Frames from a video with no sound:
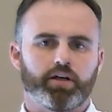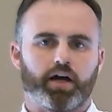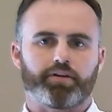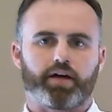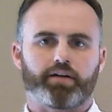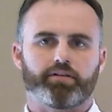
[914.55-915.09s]
and
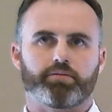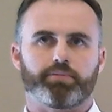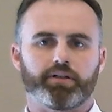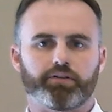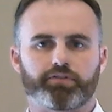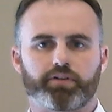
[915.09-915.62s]
that is the
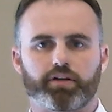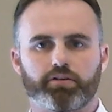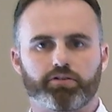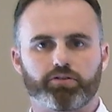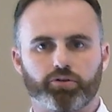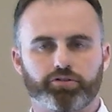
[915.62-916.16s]
belief that there
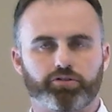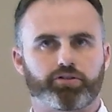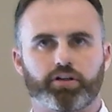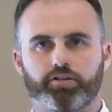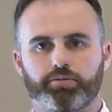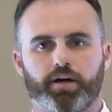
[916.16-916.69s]
is no such
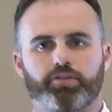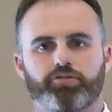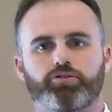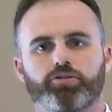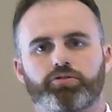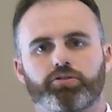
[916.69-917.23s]
thing as a bad
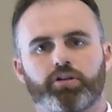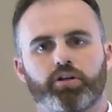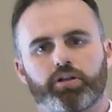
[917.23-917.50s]
student.